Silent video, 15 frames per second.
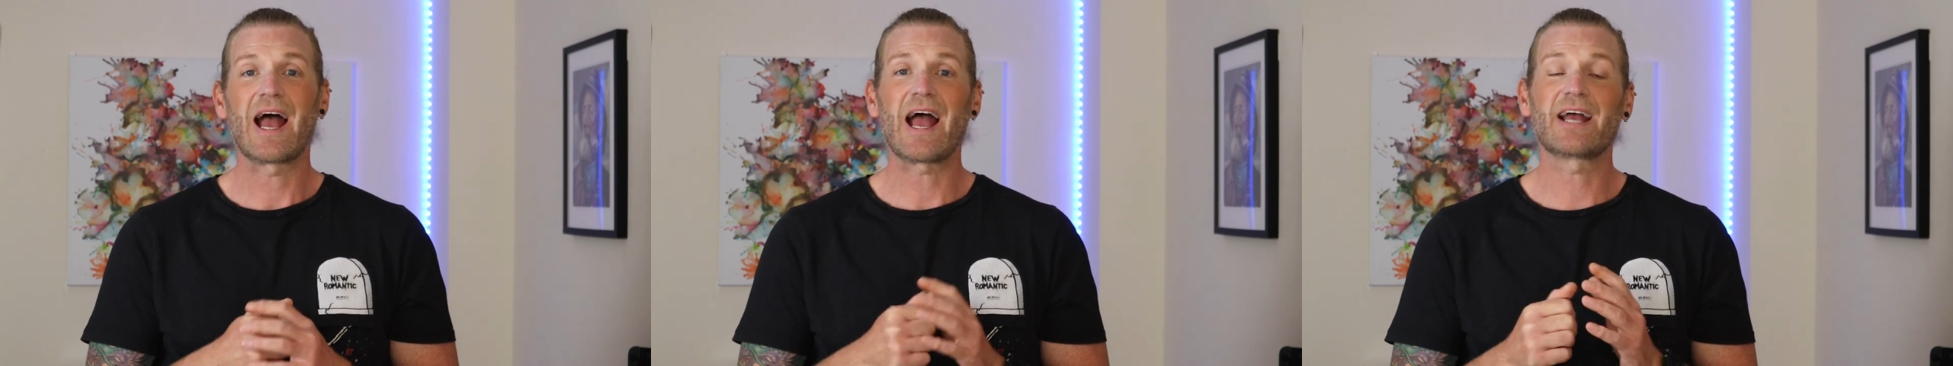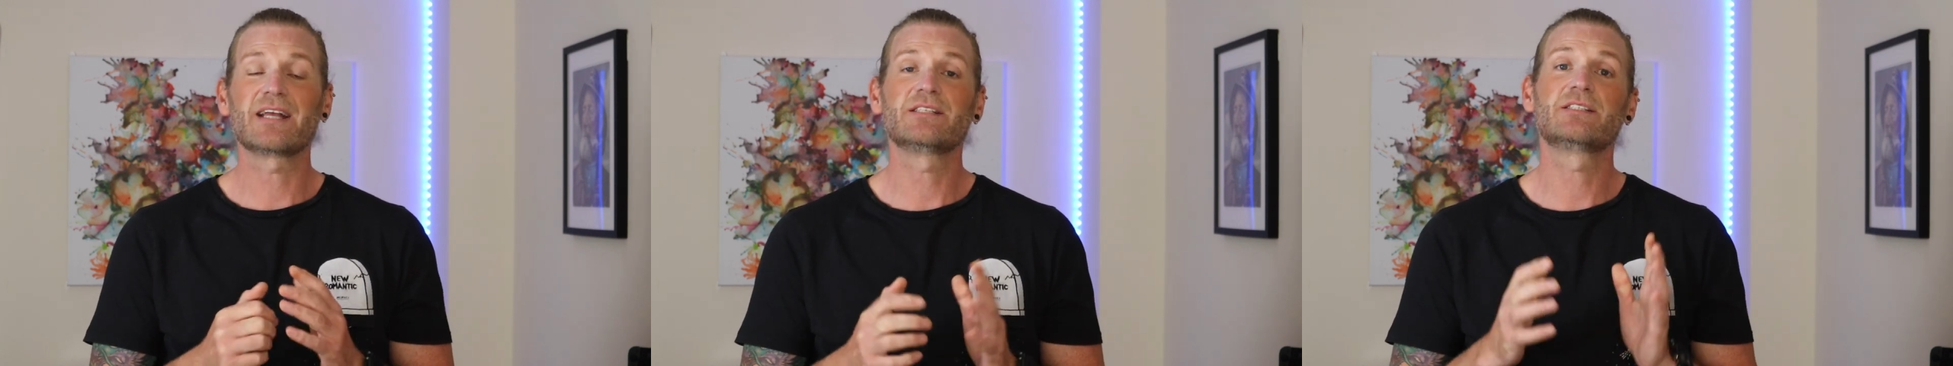
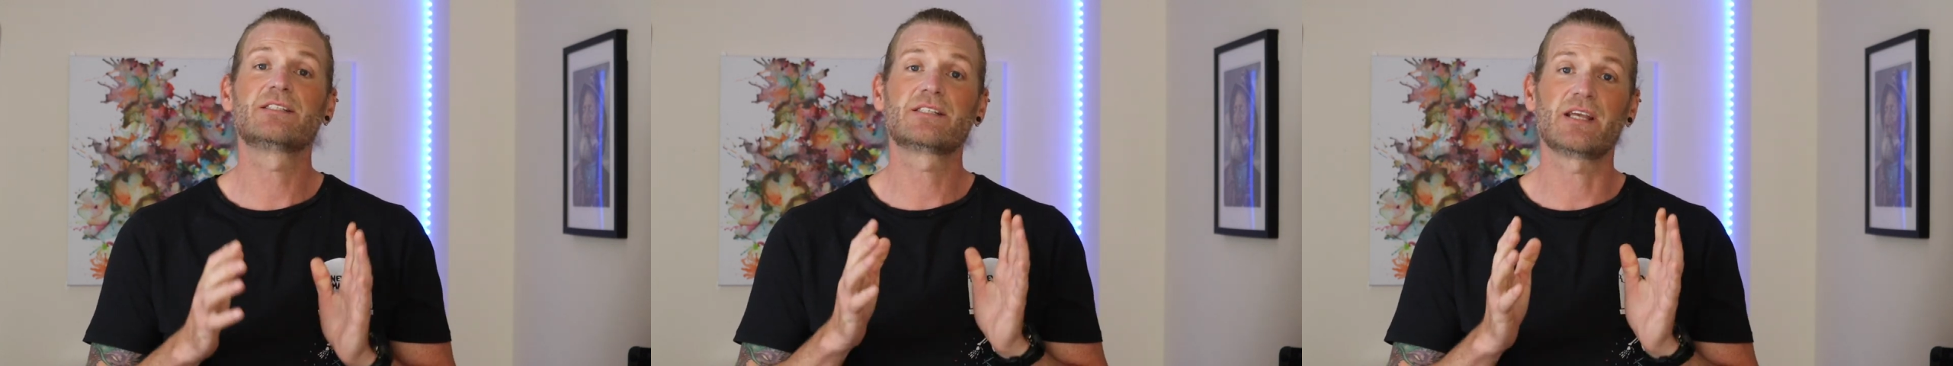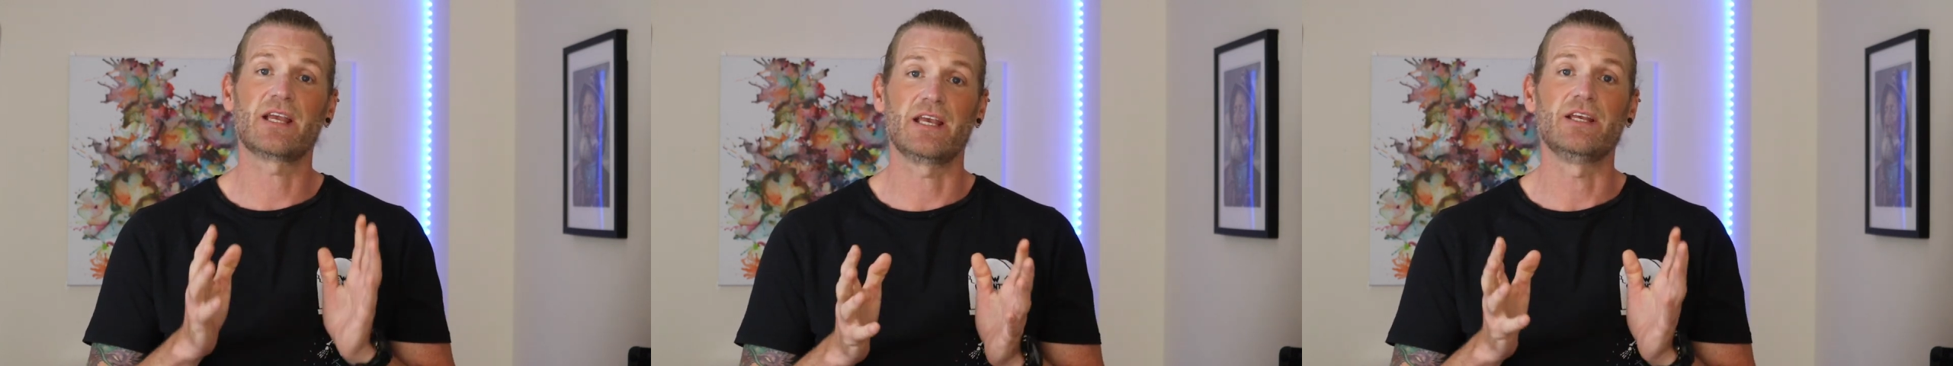and
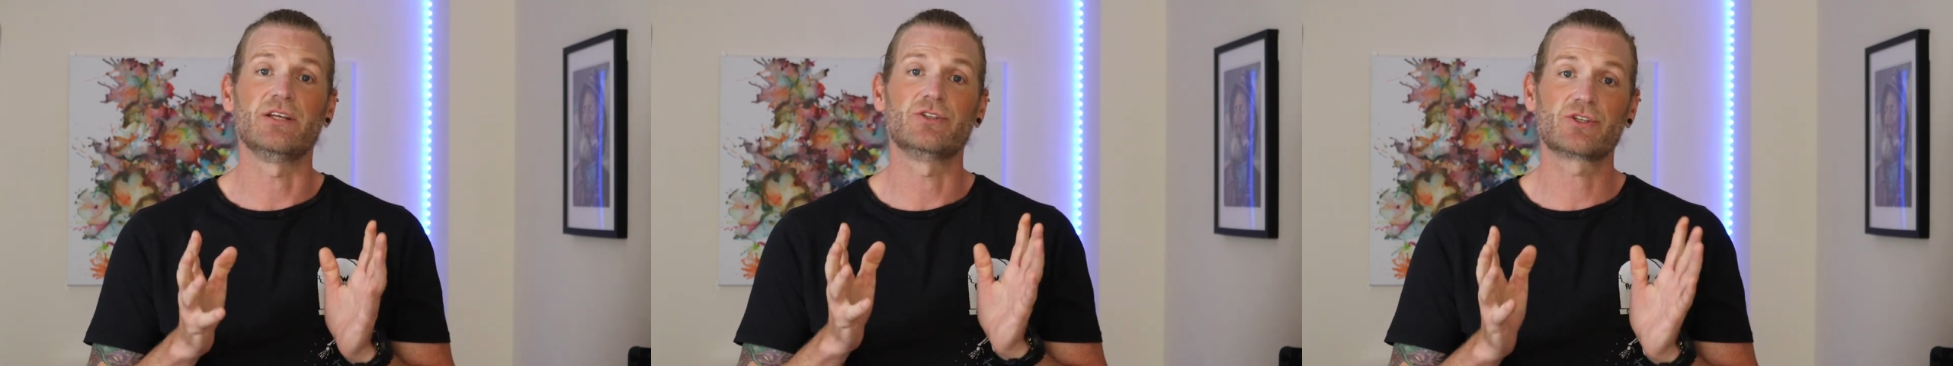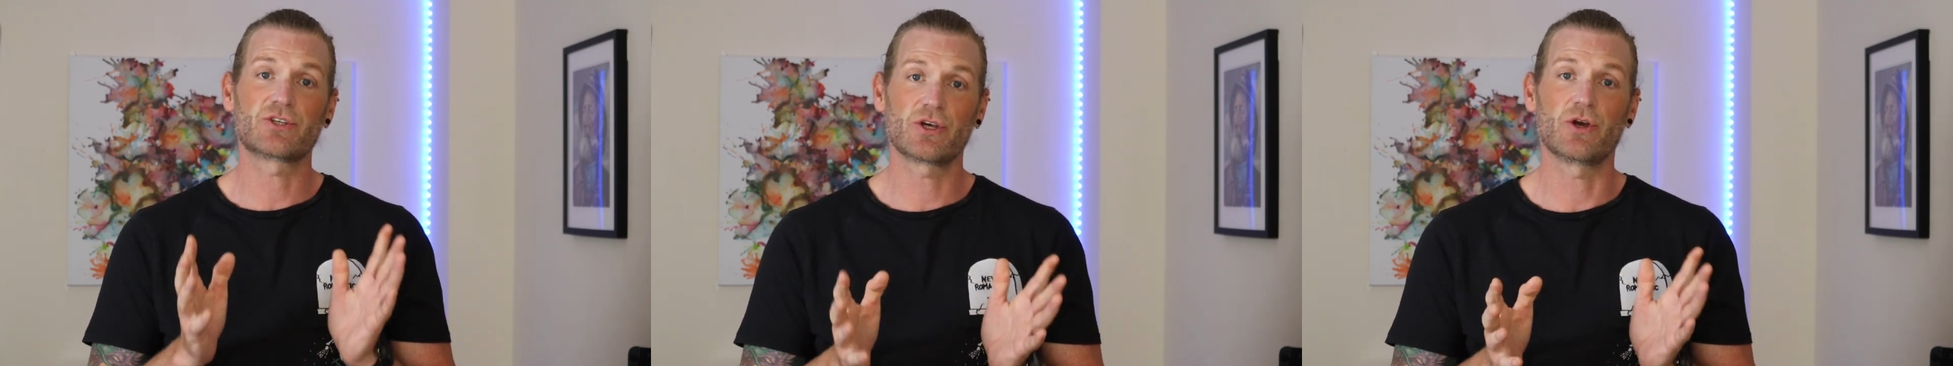
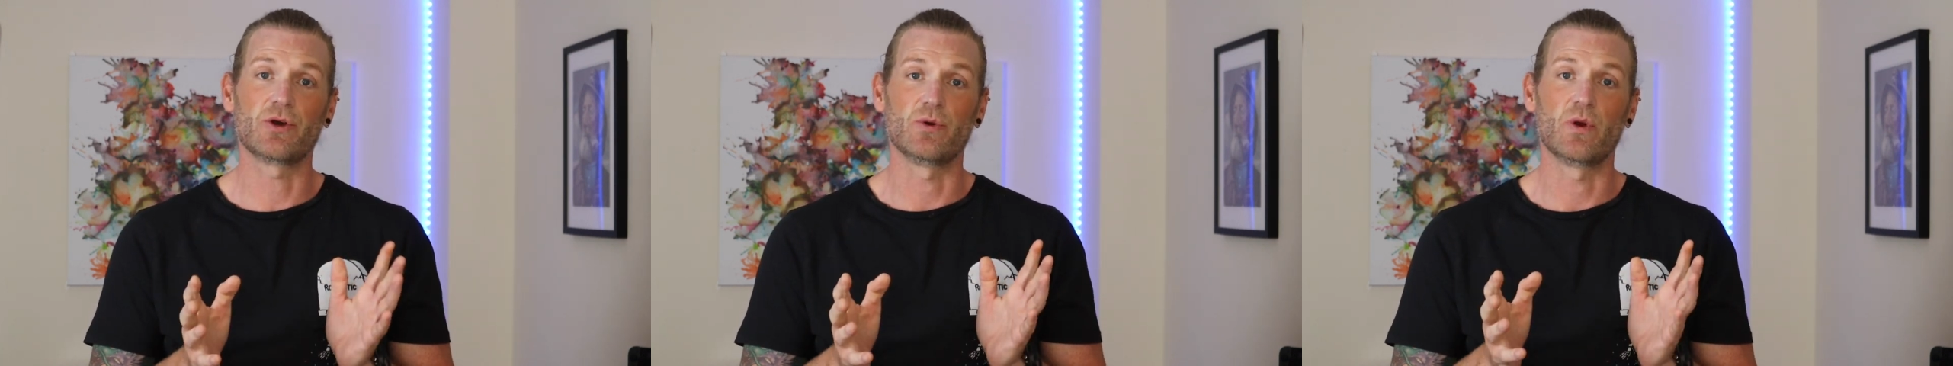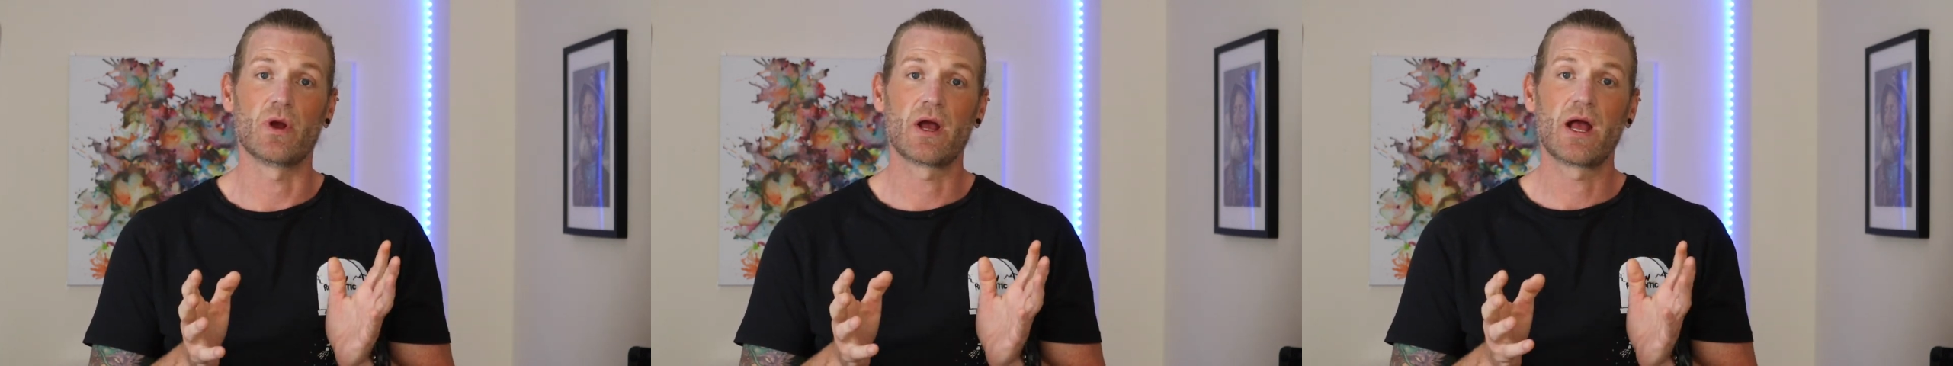T2